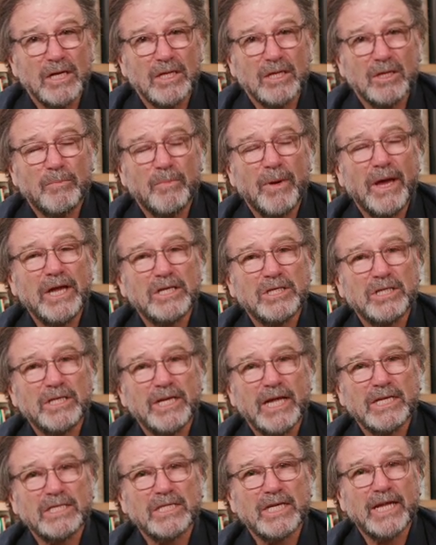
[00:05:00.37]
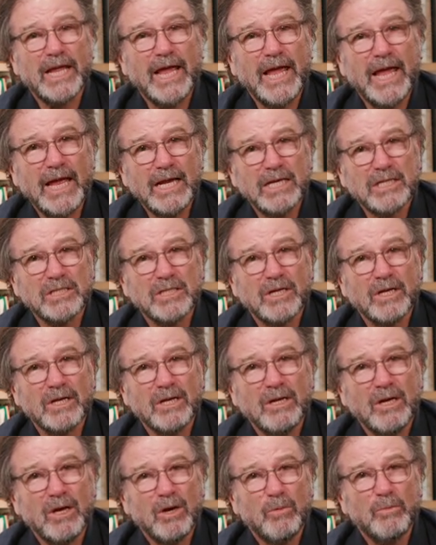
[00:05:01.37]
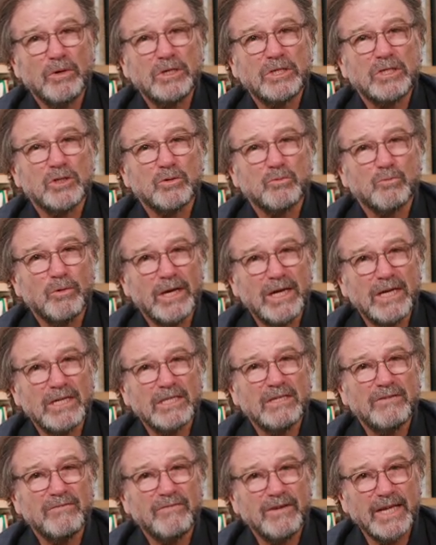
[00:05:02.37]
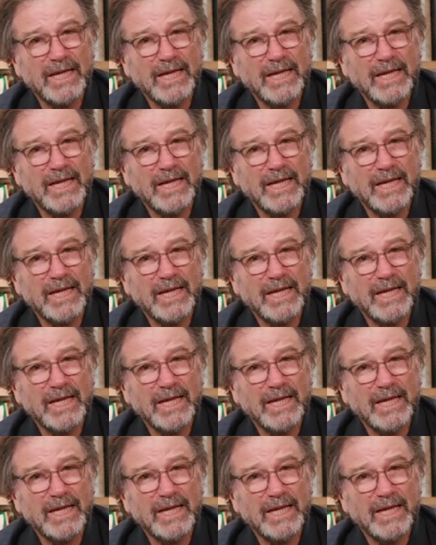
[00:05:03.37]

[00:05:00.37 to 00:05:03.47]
the patient has a cancer which is relatively